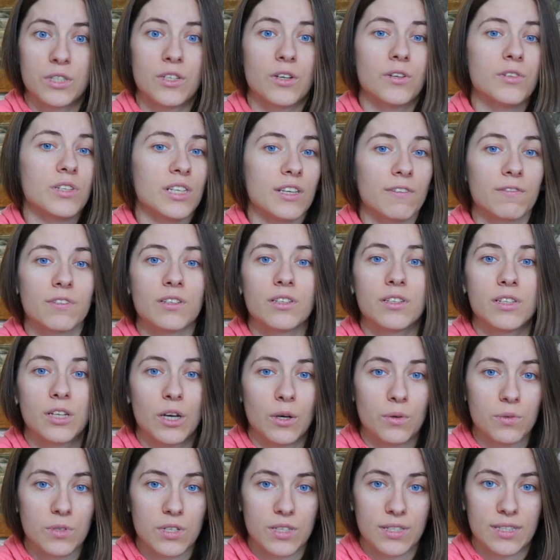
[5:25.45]
don't even
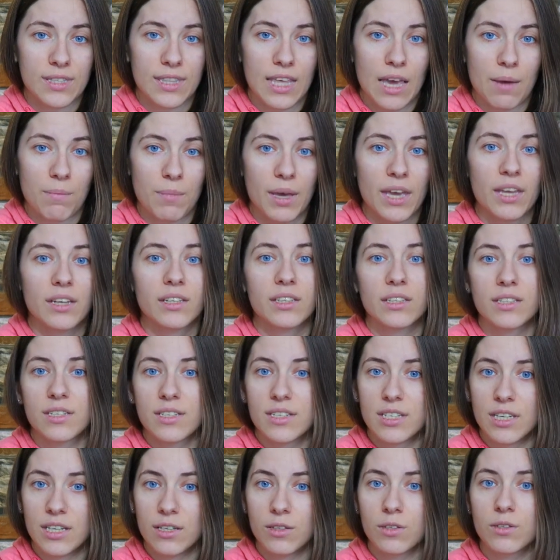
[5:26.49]
notice them and
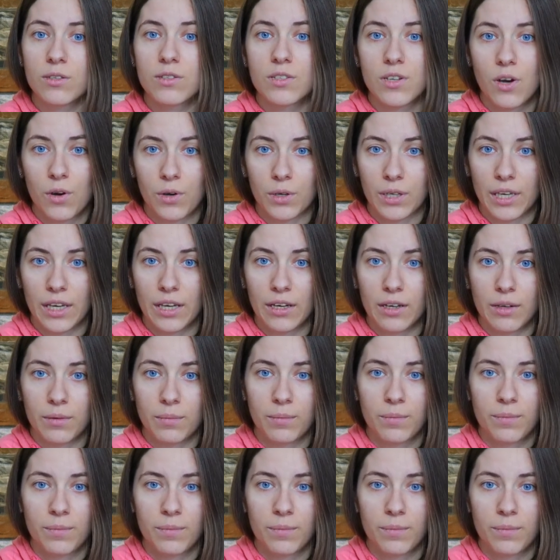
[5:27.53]
continue talking.